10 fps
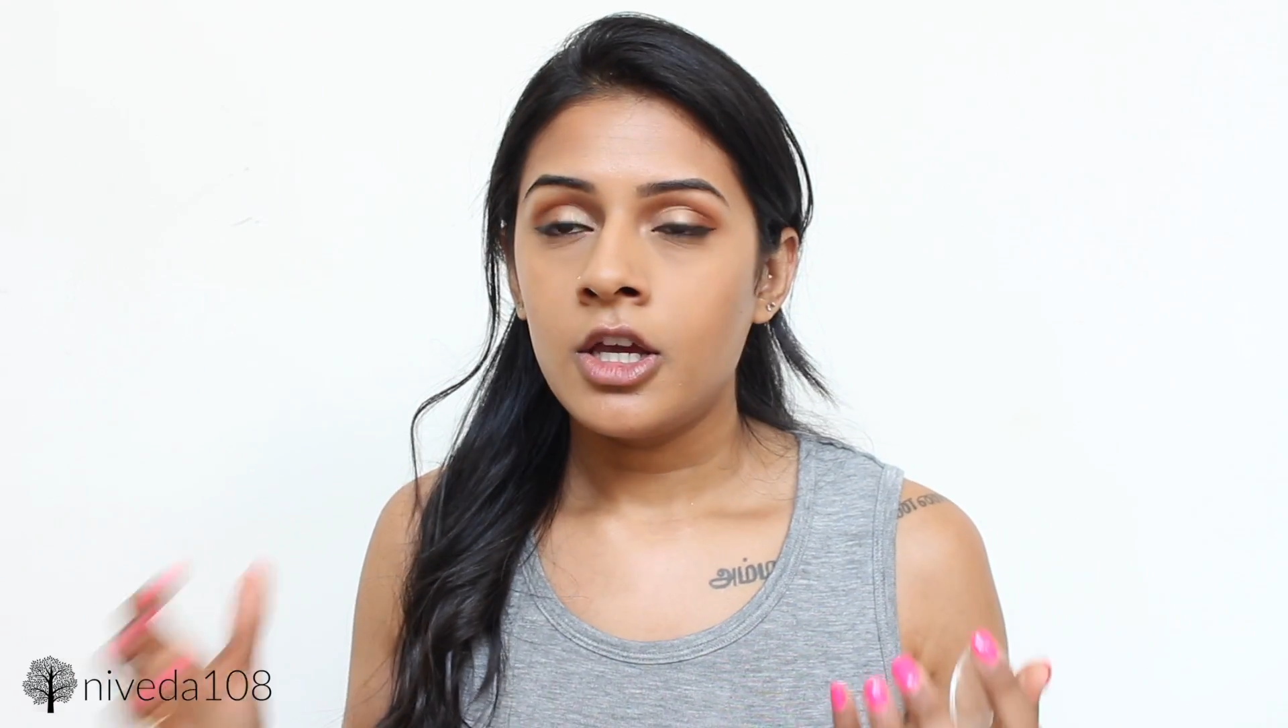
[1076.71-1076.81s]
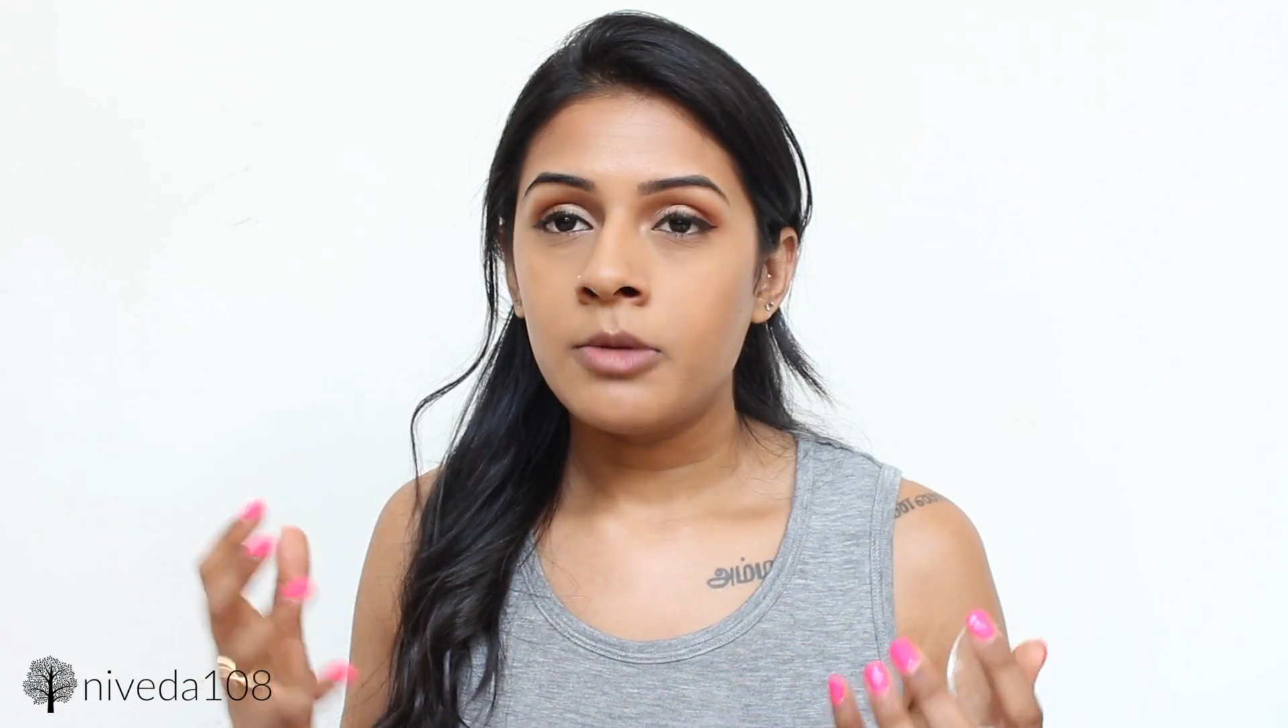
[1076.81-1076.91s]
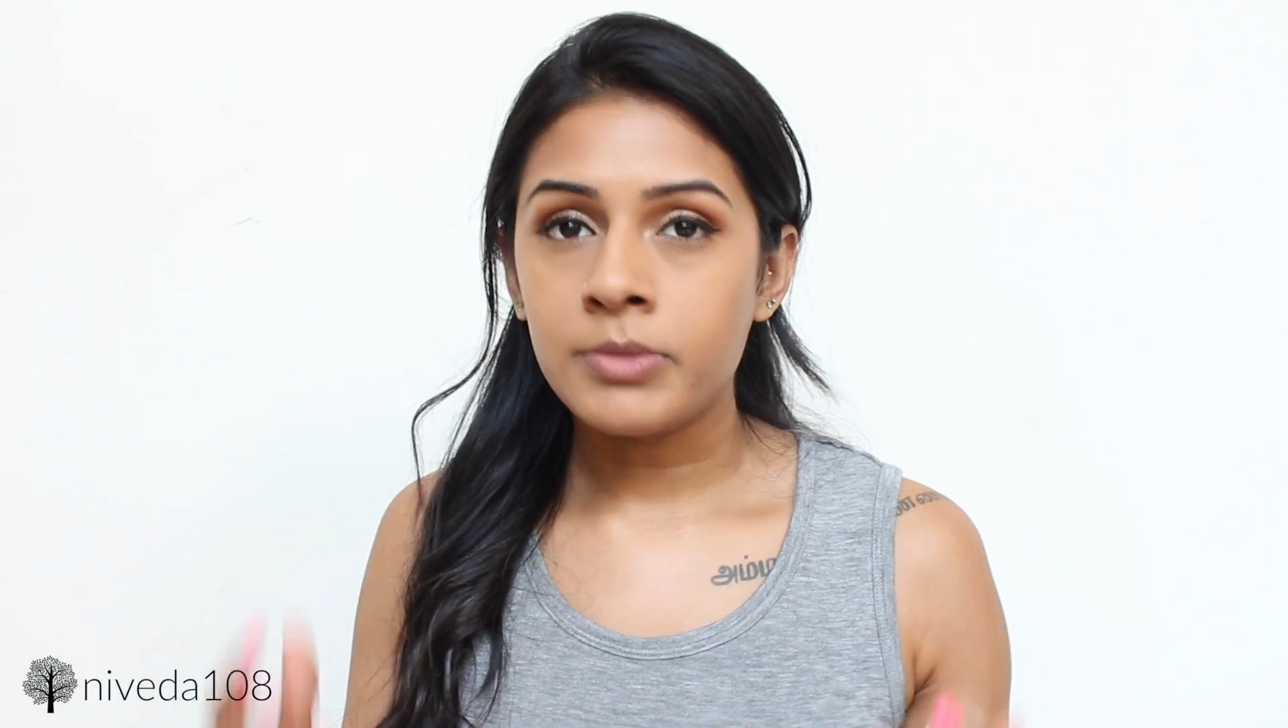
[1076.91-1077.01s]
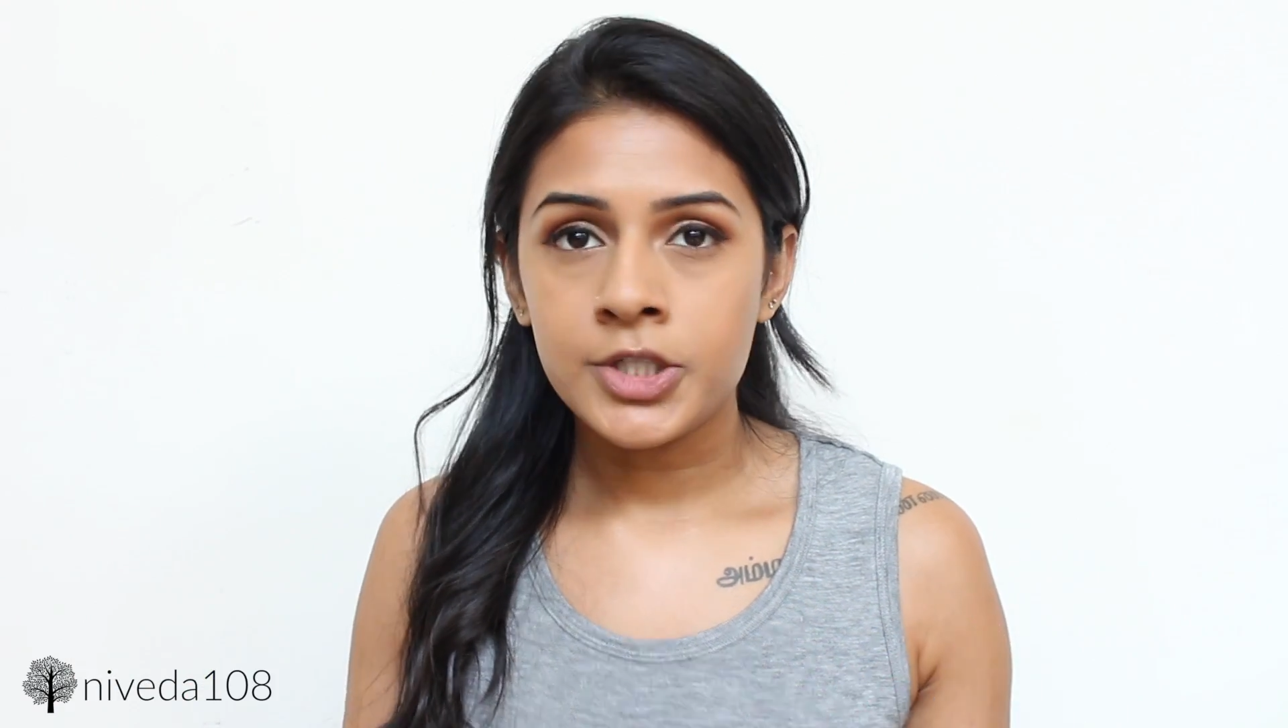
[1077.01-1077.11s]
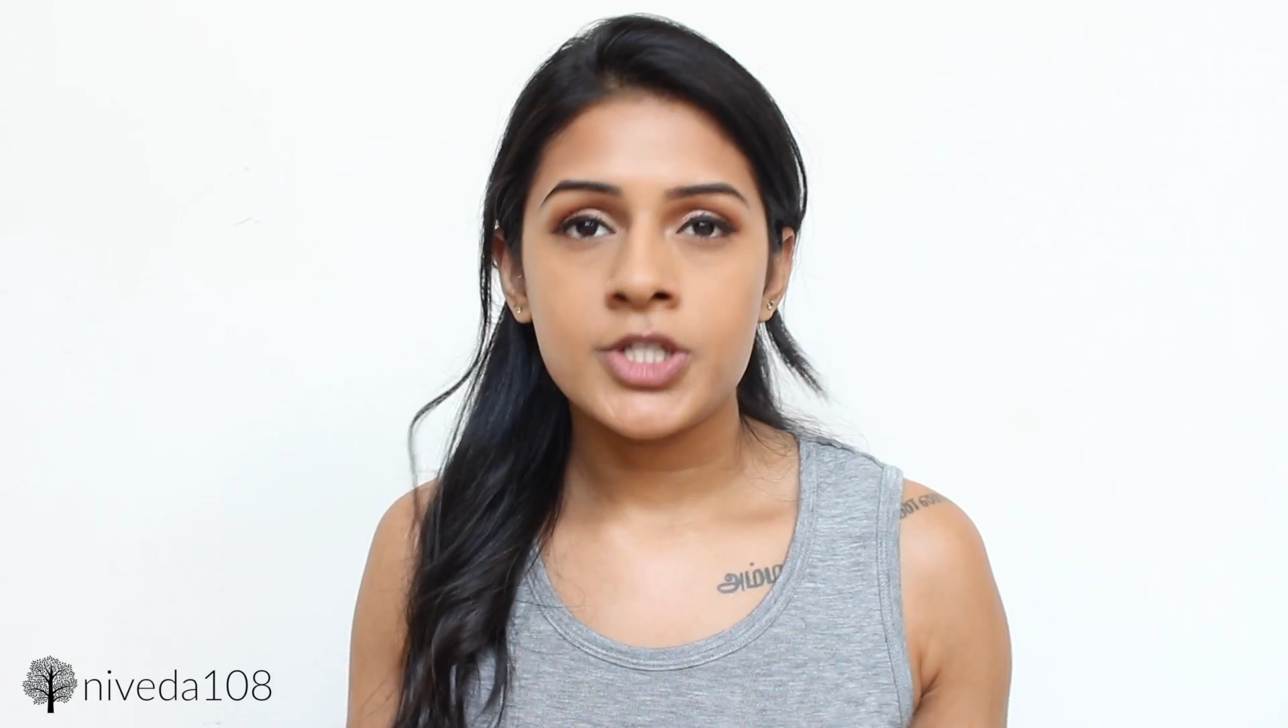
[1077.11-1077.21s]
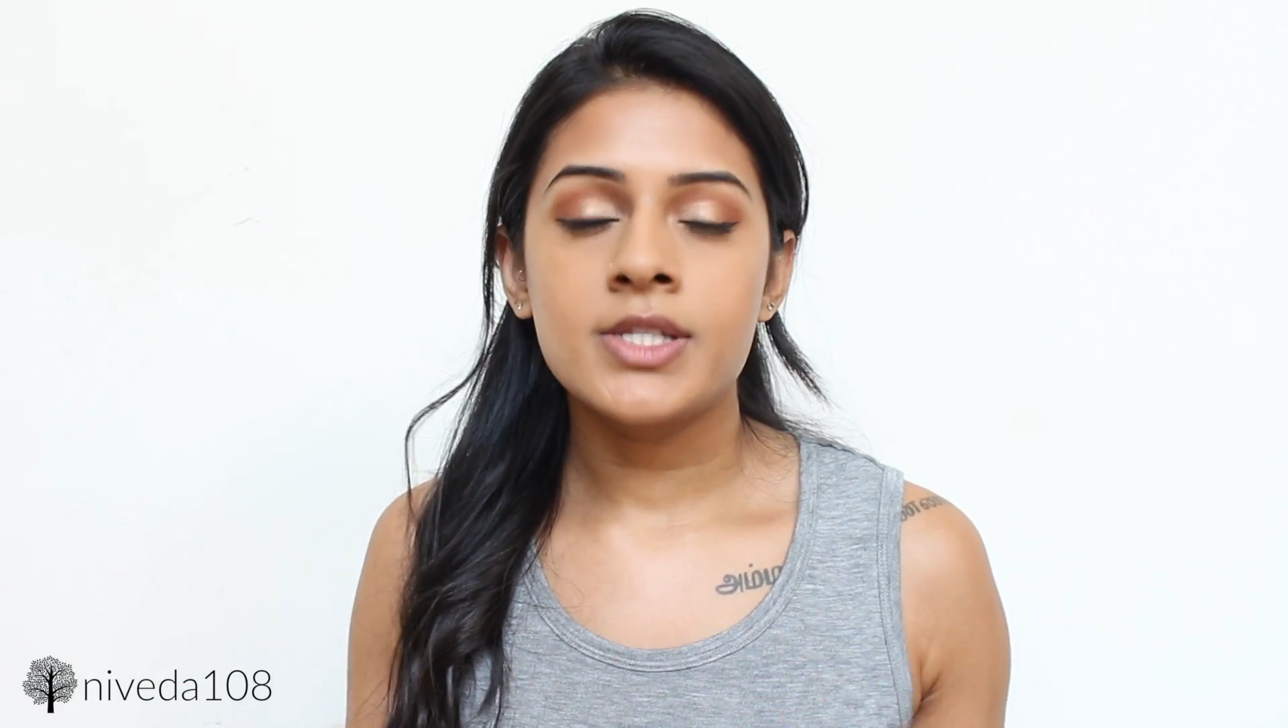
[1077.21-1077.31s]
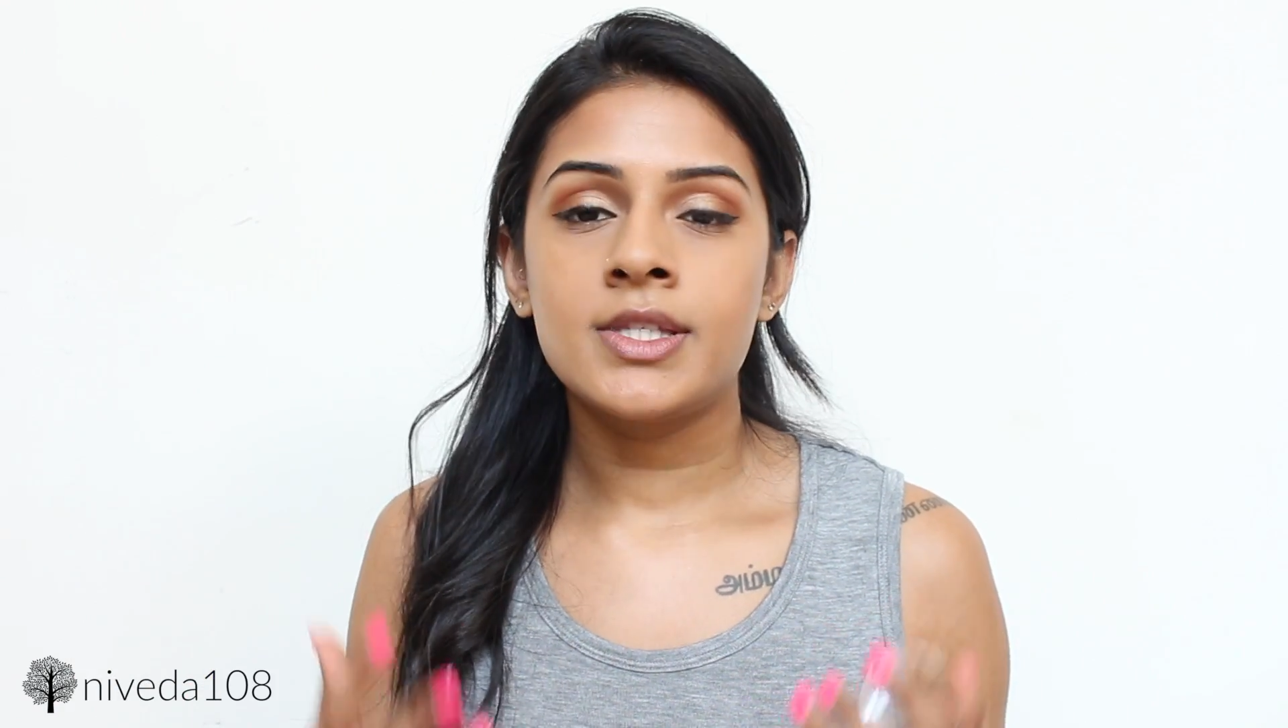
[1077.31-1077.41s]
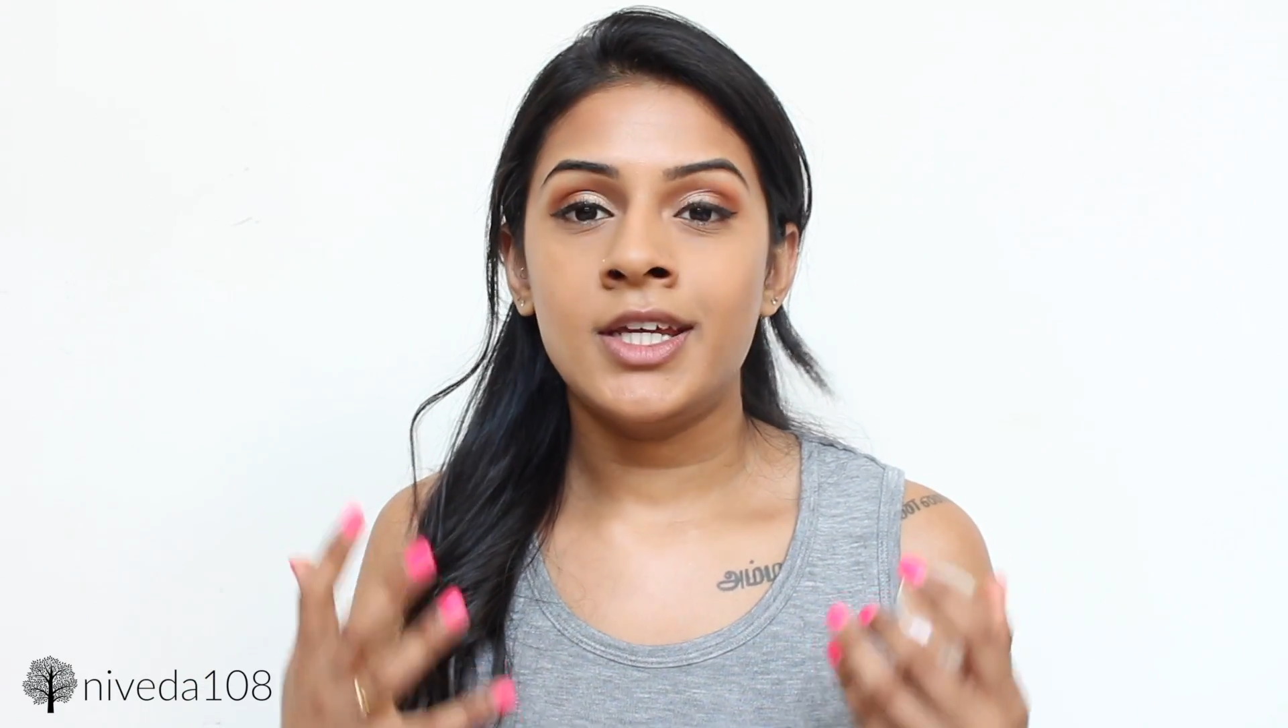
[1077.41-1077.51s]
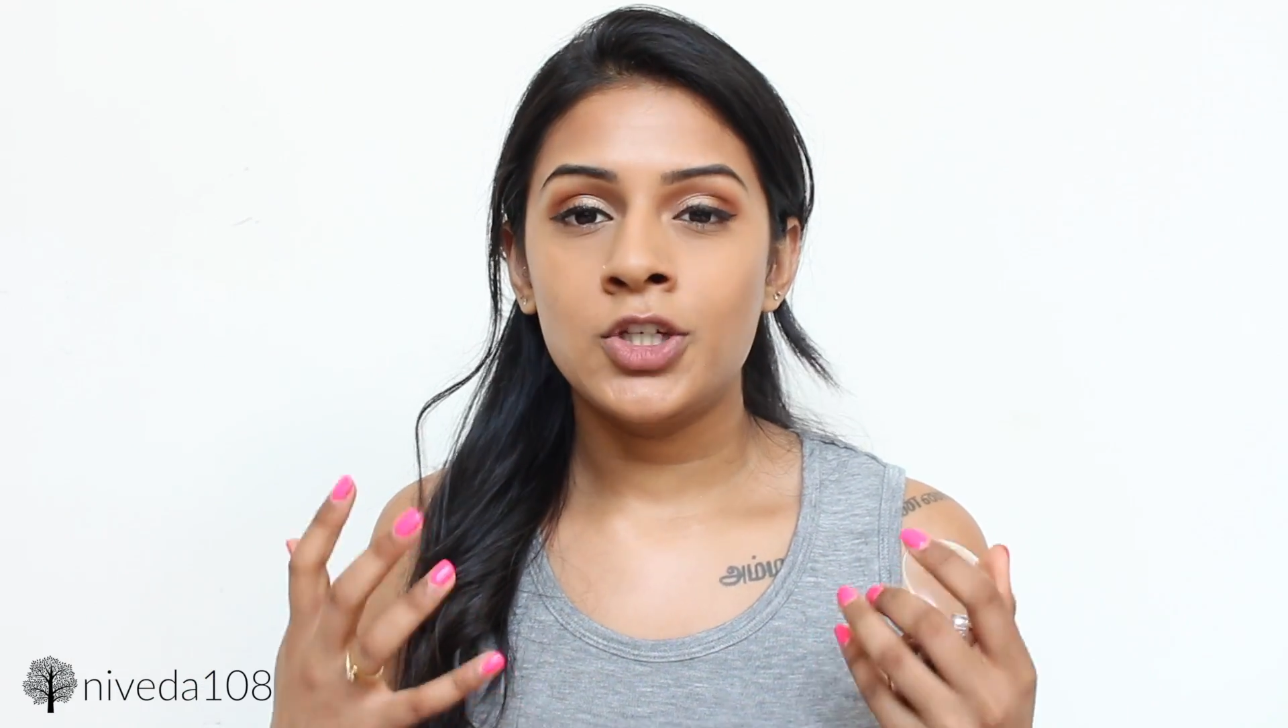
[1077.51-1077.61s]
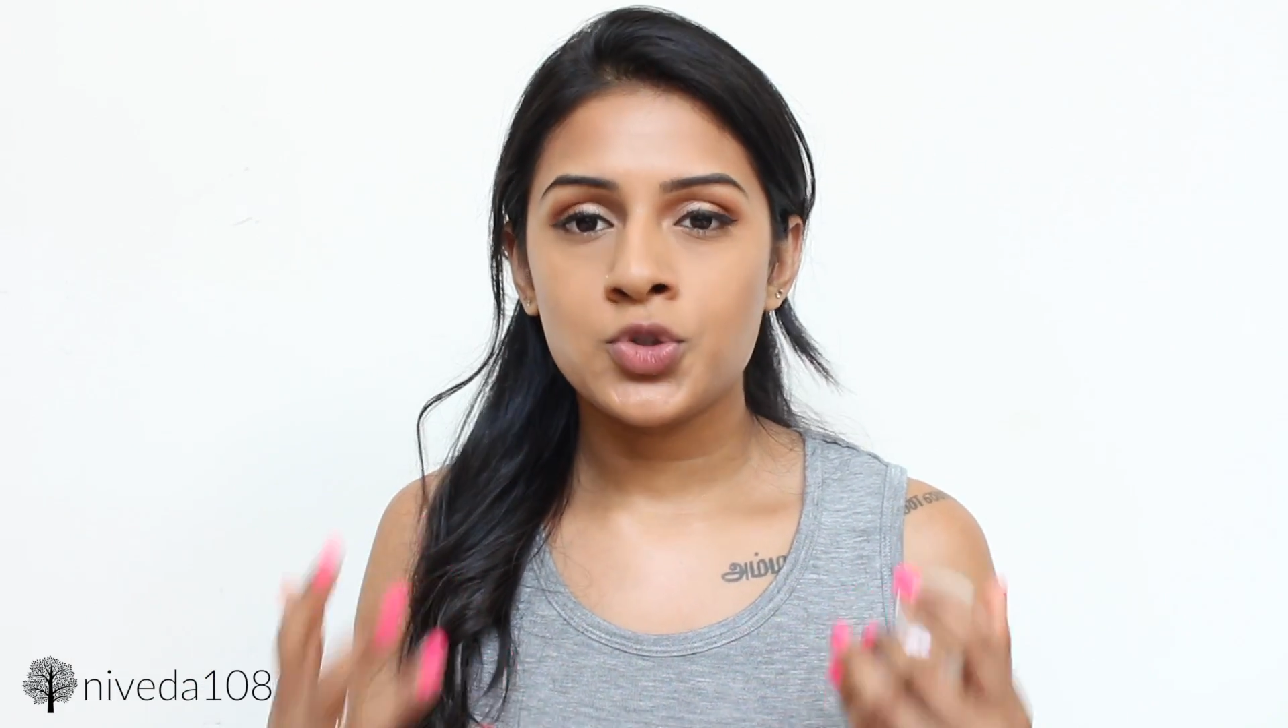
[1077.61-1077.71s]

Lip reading: emergency,